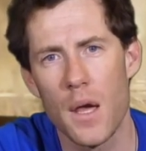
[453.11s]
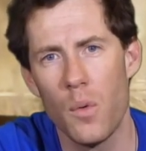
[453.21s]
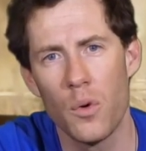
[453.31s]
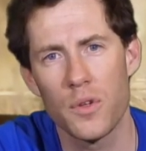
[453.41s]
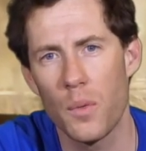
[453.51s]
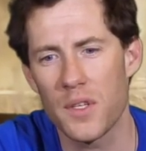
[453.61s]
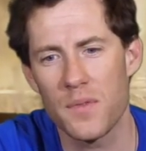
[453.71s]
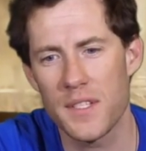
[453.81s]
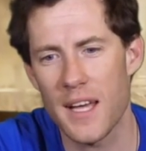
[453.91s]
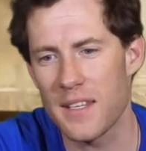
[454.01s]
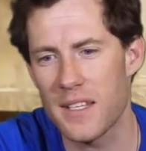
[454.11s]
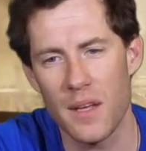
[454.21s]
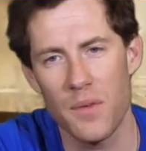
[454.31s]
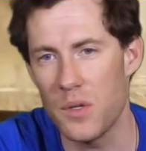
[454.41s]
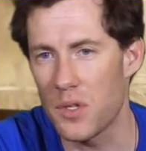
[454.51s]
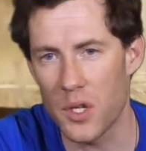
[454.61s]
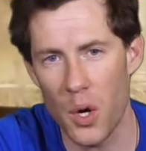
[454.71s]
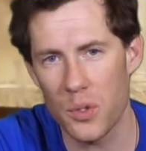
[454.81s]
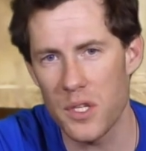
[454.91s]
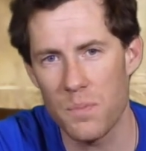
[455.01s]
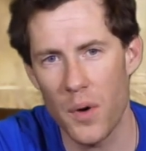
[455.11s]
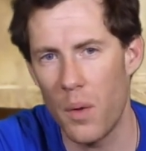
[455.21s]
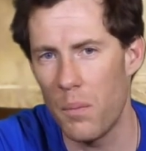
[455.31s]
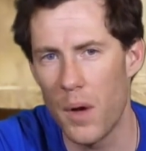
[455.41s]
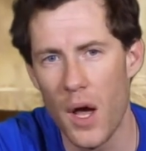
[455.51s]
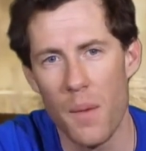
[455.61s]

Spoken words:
also works fantastic if you use a Cultist bomb.